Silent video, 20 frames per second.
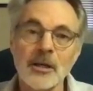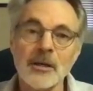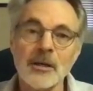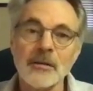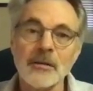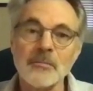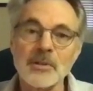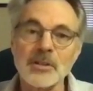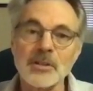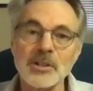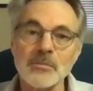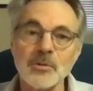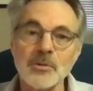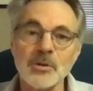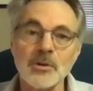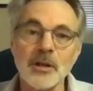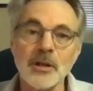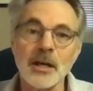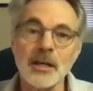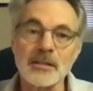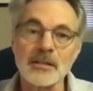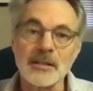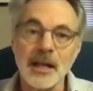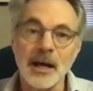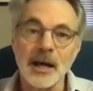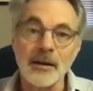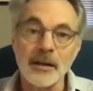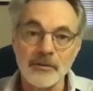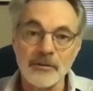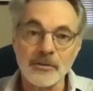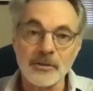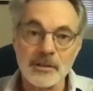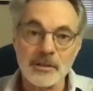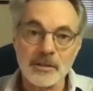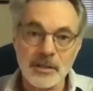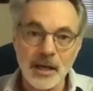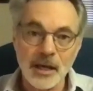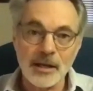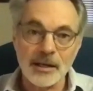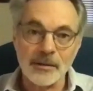Mr. Moon has now left the
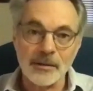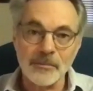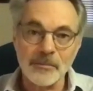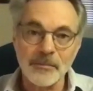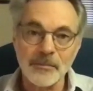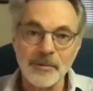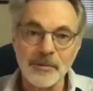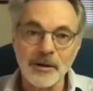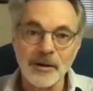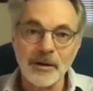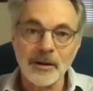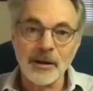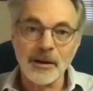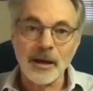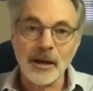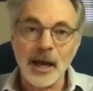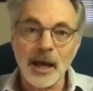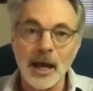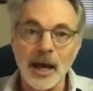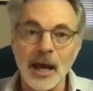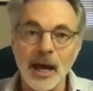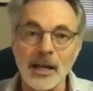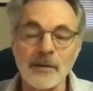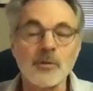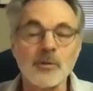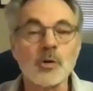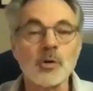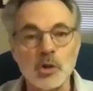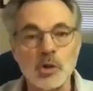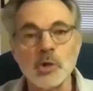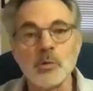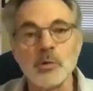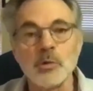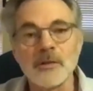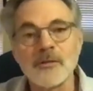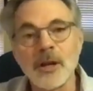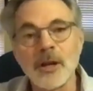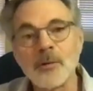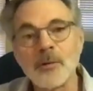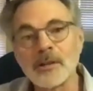stadium. And of course, you would
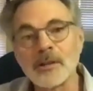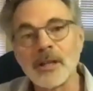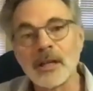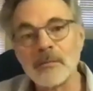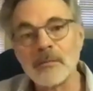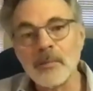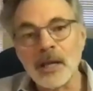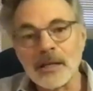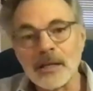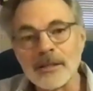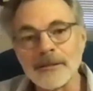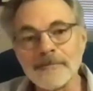have known what that meant.